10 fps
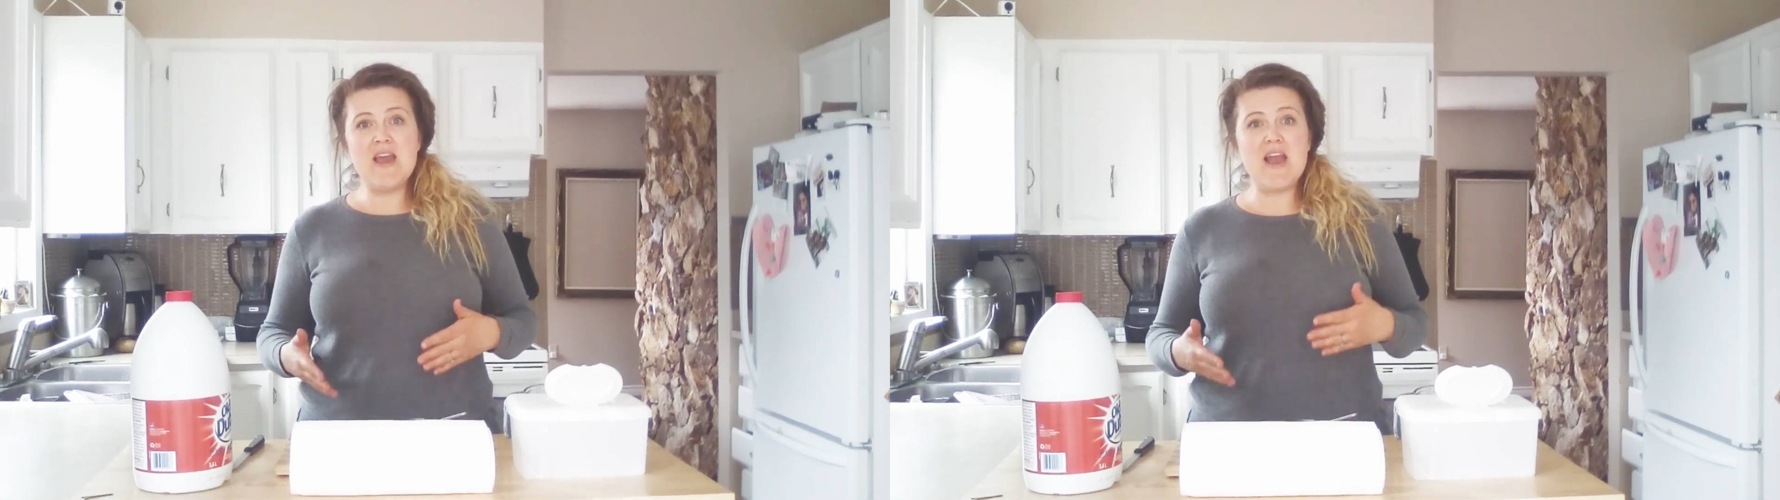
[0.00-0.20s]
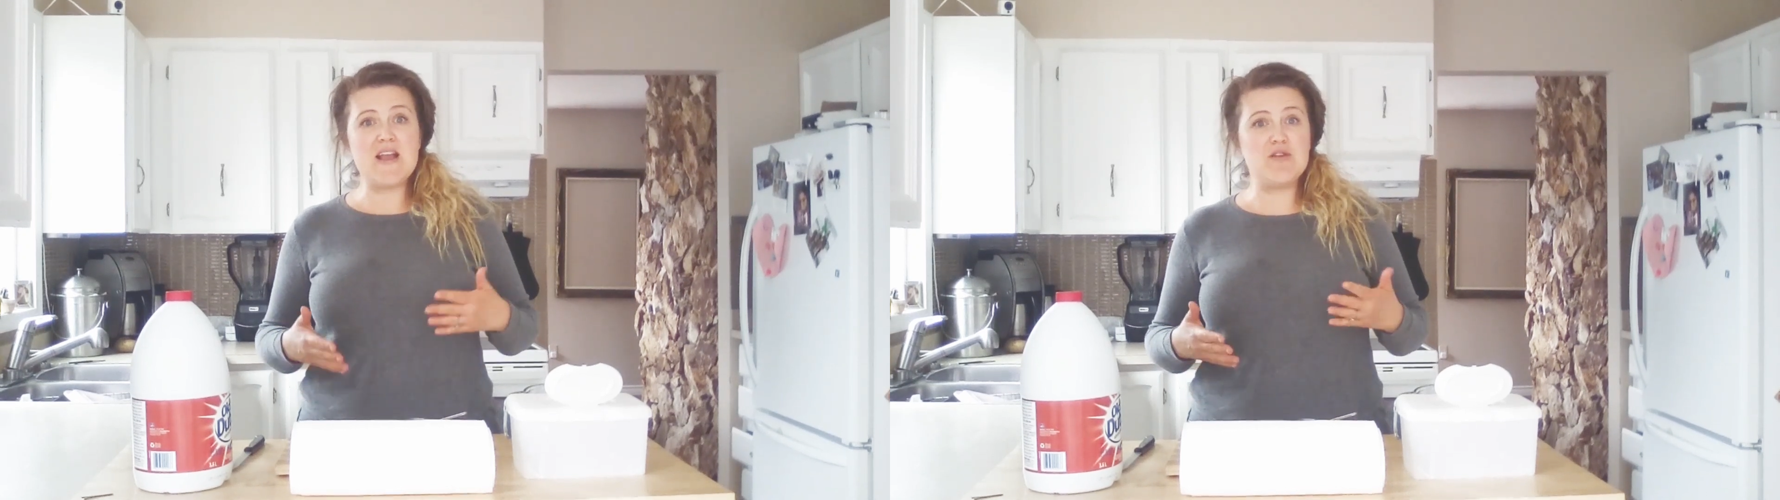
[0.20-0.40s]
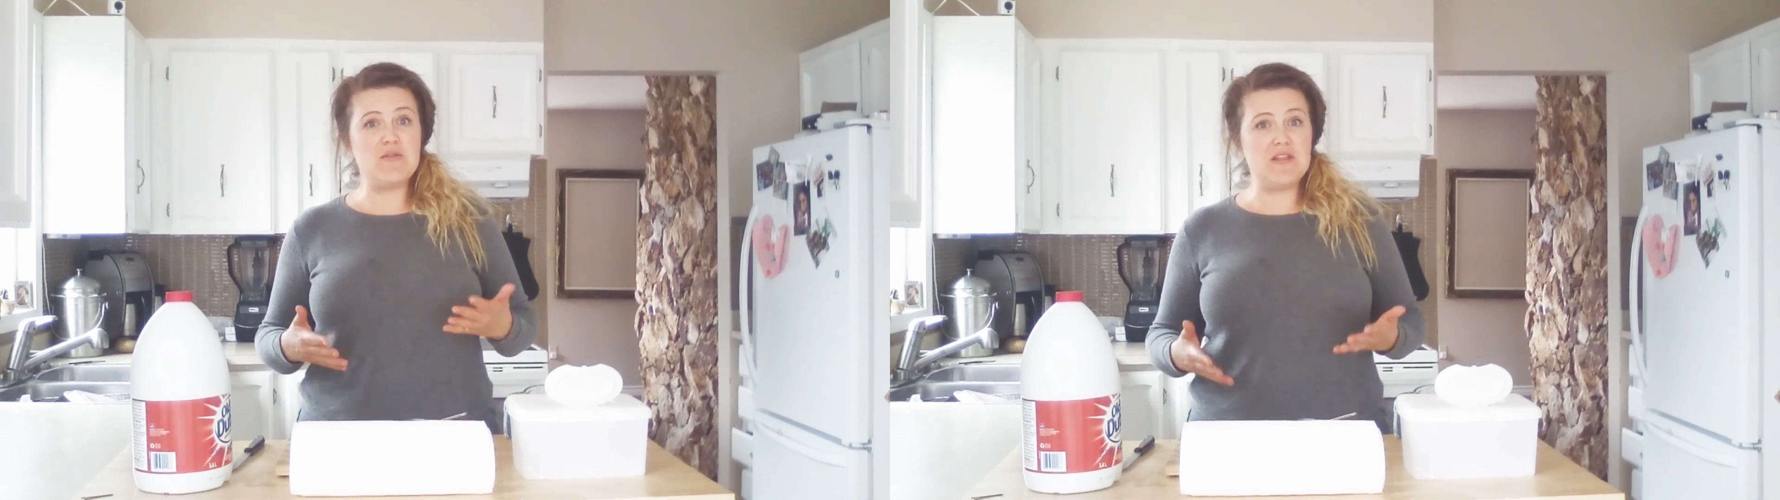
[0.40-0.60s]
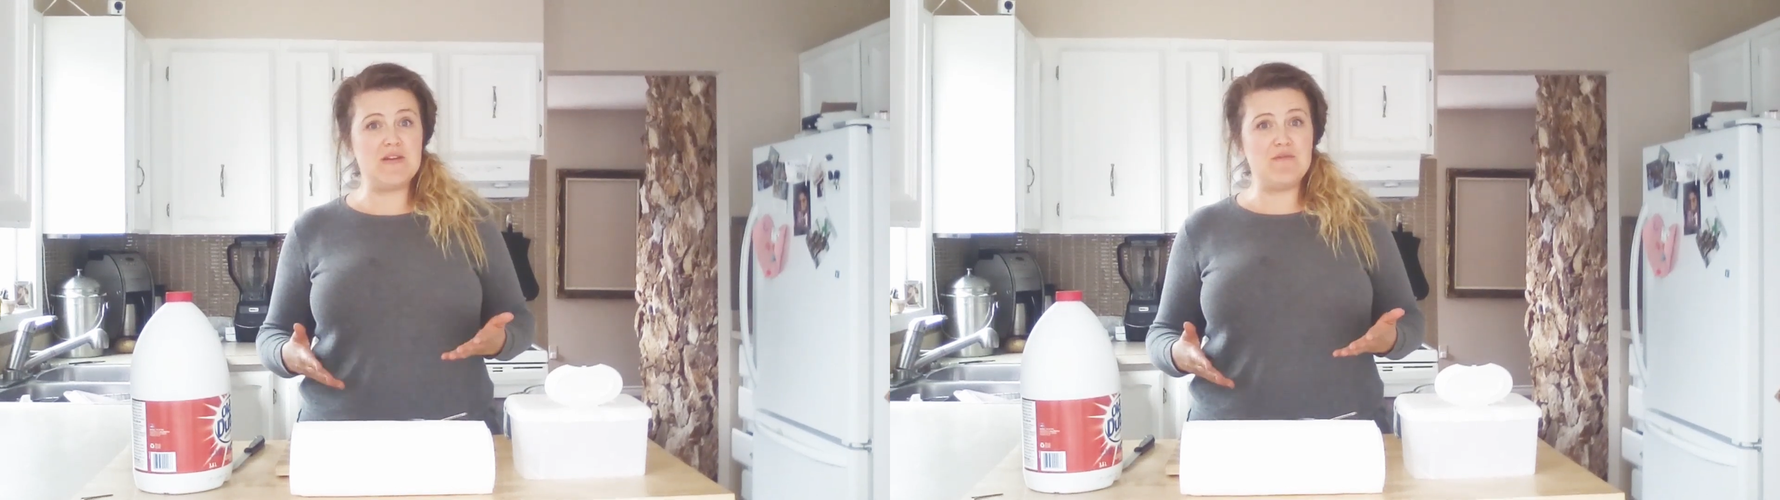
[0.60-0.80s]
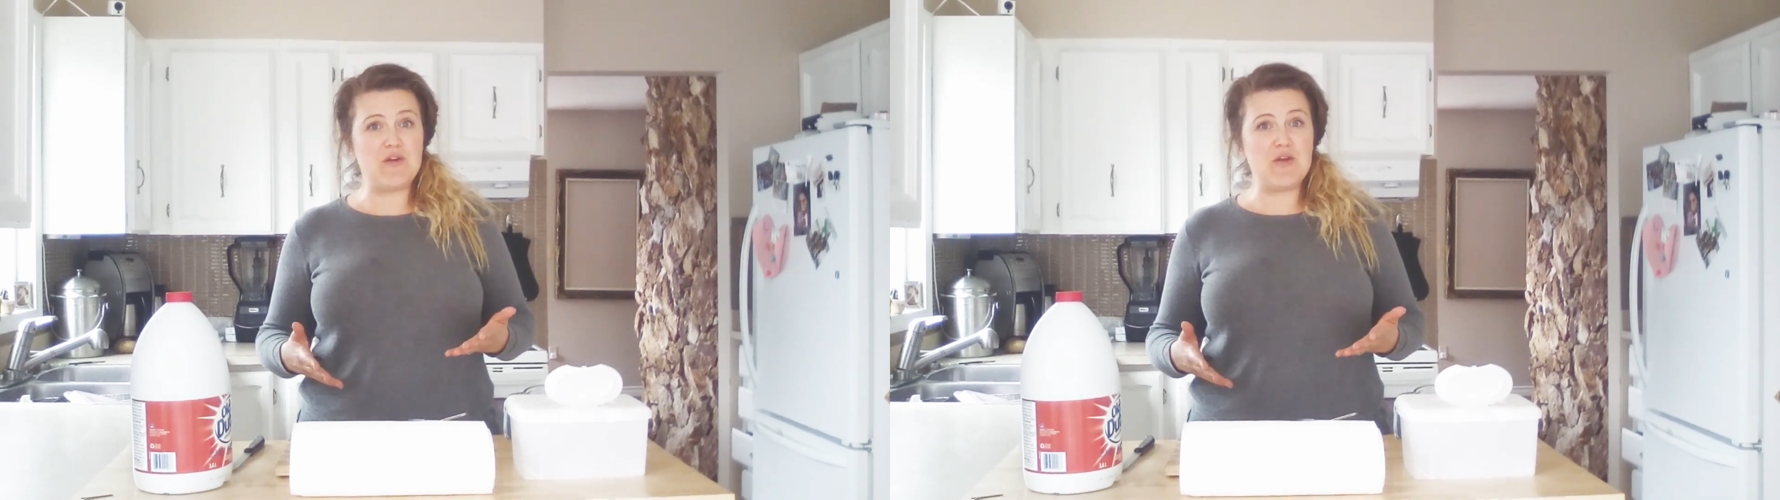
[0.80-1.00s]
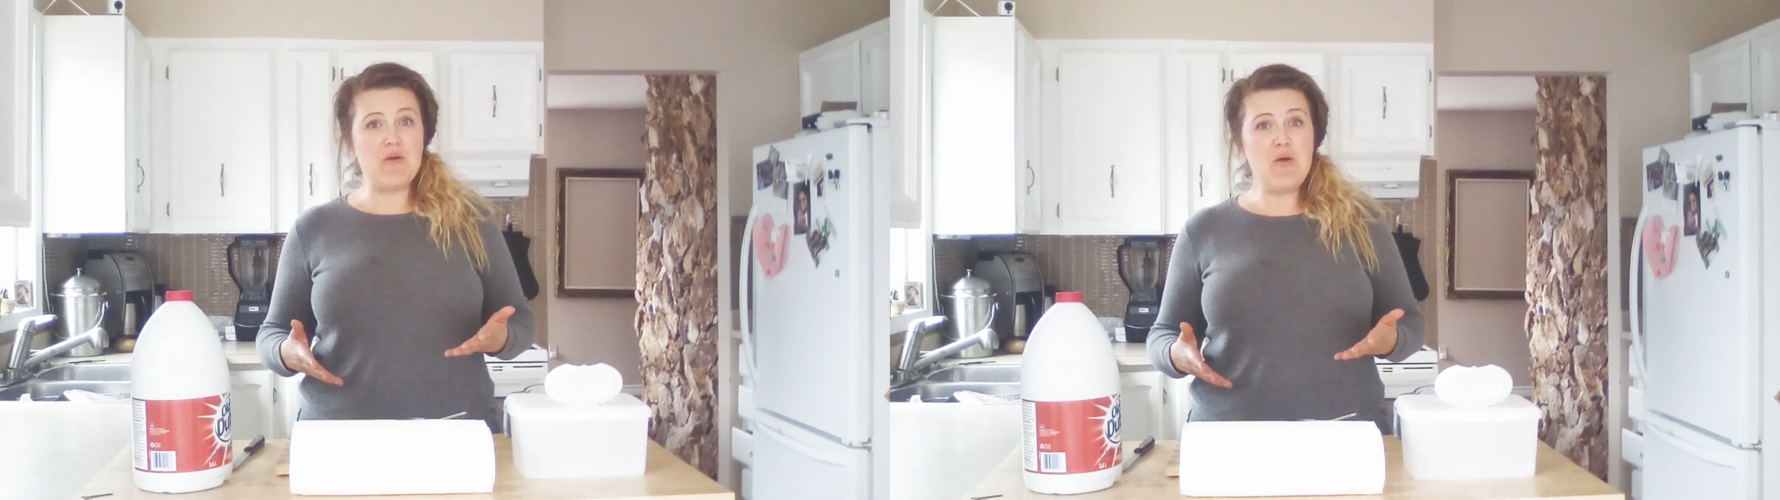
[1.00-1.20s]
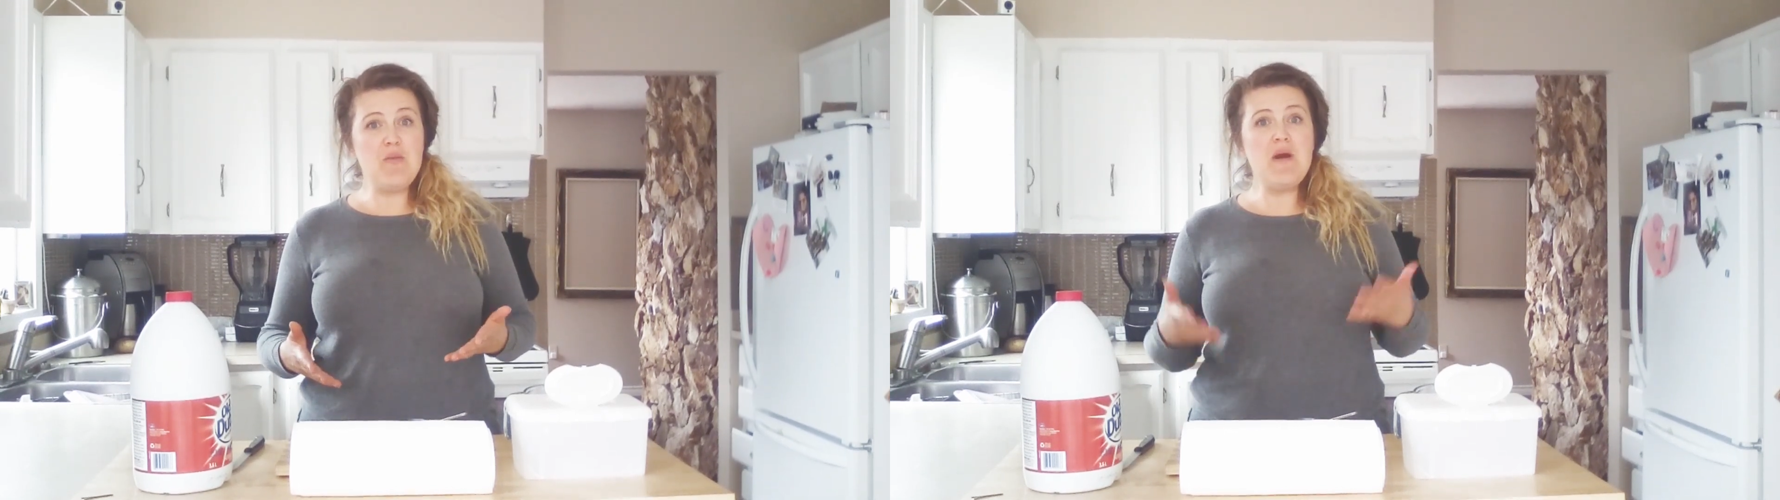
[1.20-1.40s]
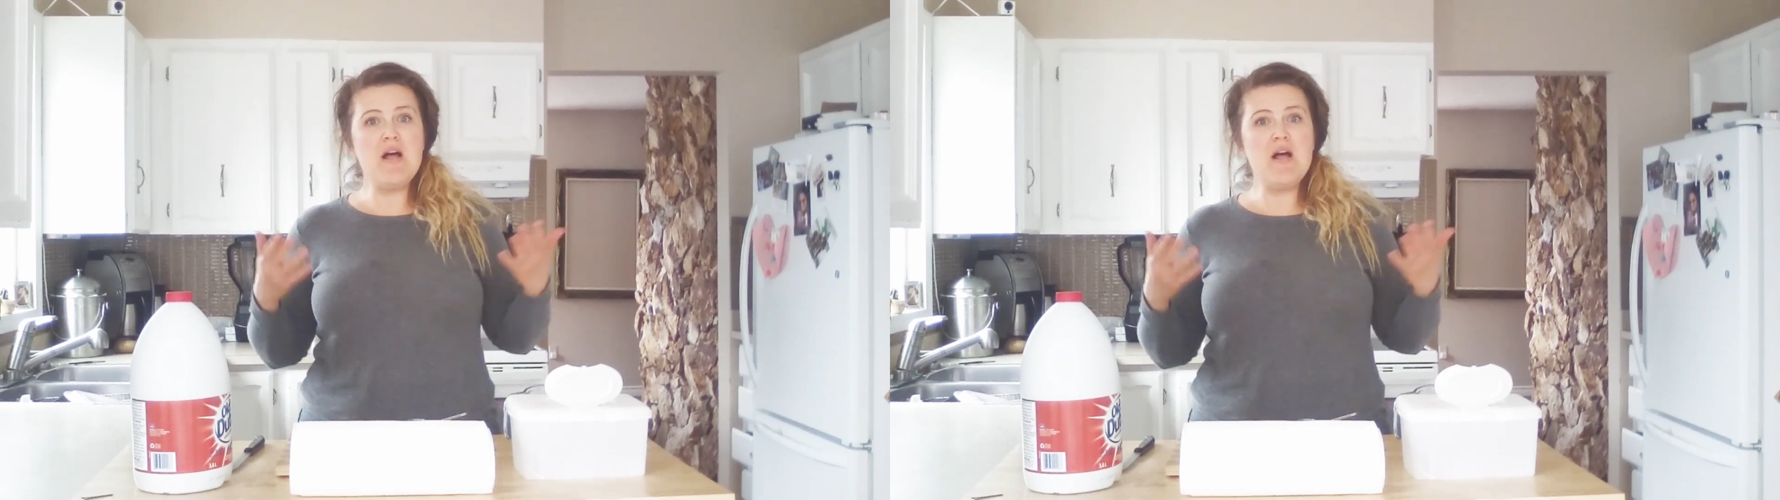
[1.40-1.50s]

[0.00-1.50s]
and you need them for your home,